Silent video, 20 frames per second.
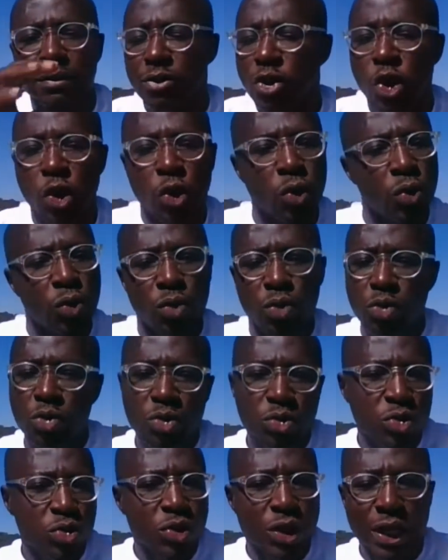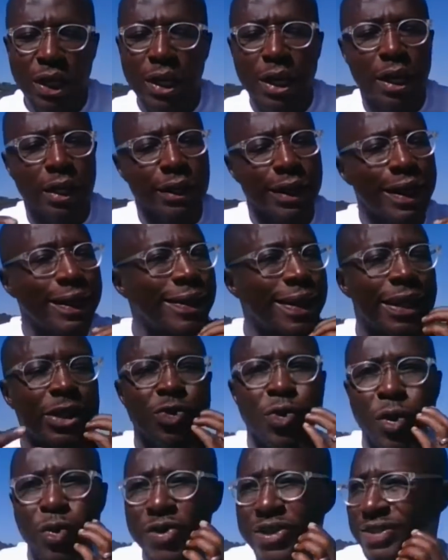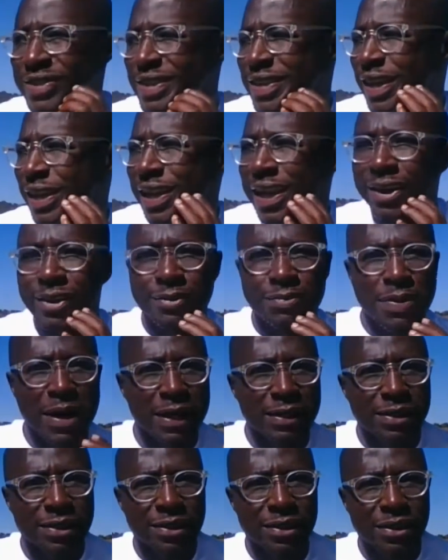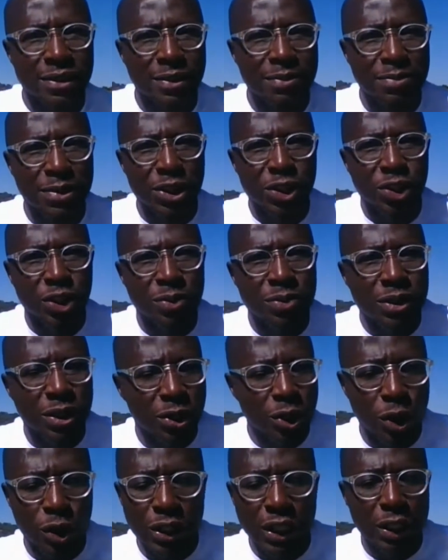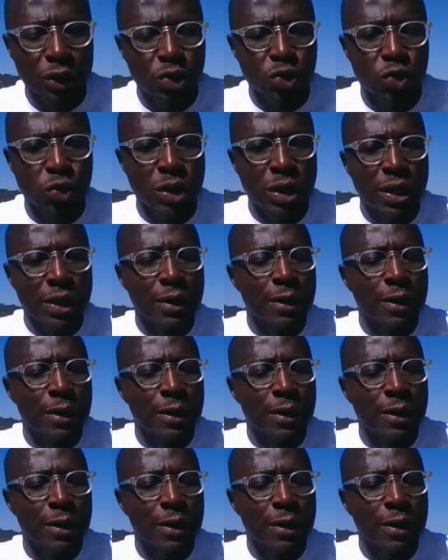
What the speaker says: No, you cannot. And that's what we see a lot of pastors and bishops and all that do.